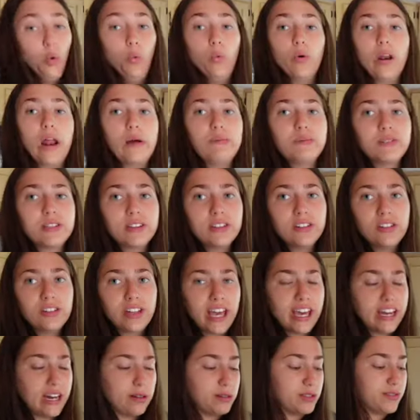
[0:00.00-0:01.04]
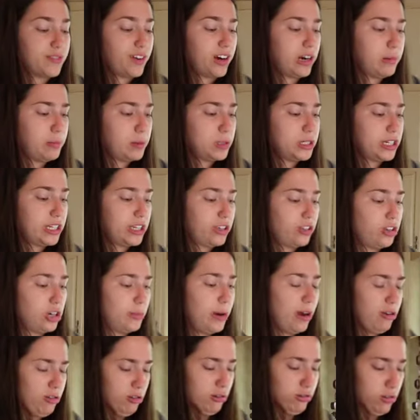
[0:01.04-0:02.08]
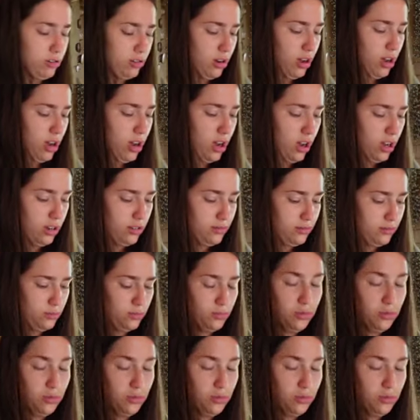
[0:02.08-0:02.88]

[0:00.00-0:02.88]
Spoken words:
When I was a little kid, I was very particular about, oh